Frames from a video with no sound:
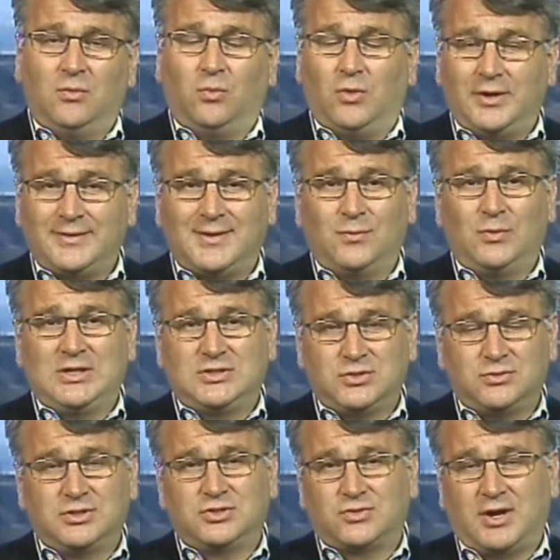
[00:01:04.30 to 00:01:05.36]
what can we
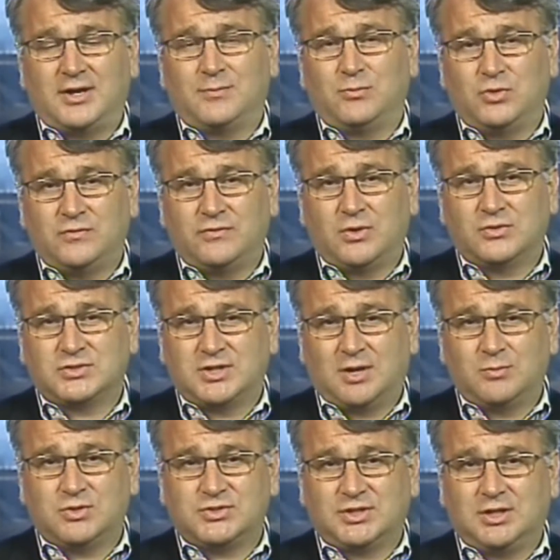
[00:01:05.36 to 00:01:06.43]
do to try to move those
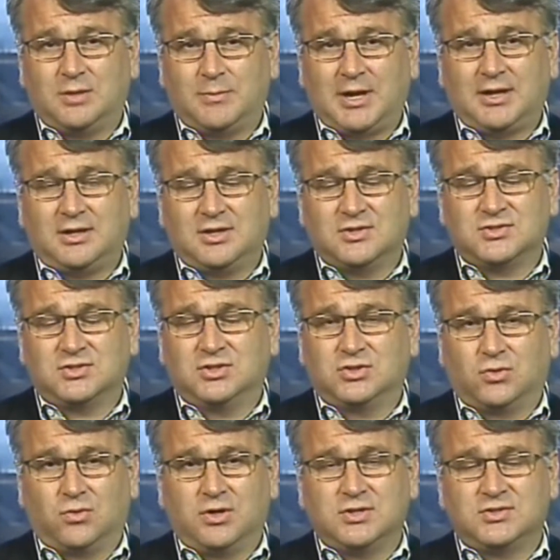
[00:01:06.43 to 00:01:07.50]
numbers in Quebec, because the
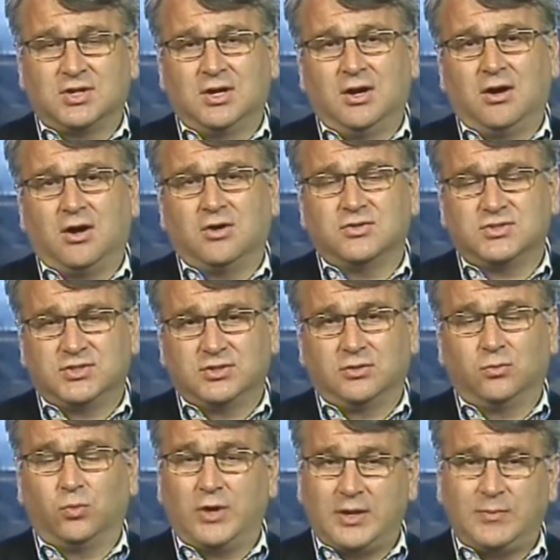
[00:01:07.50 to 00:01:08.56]
Tories are
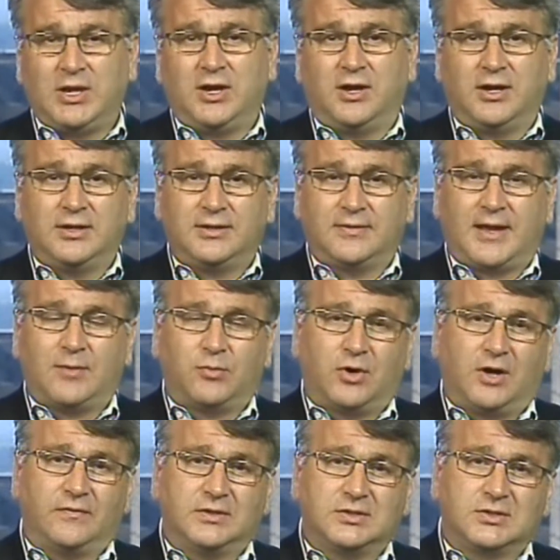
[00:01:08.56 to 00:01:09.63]
still way behind in that
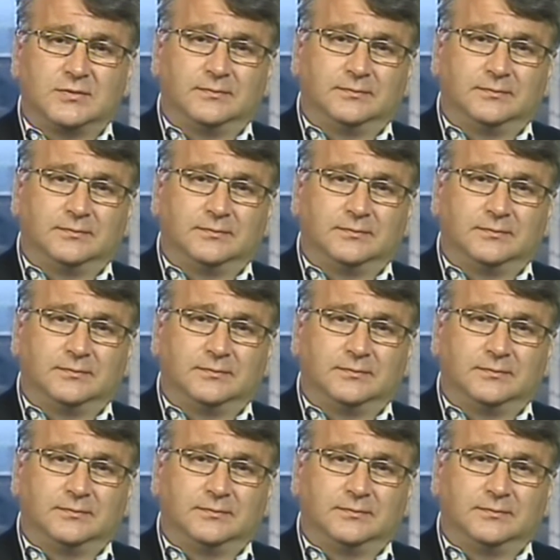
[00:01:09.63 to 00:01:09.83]
province. Right,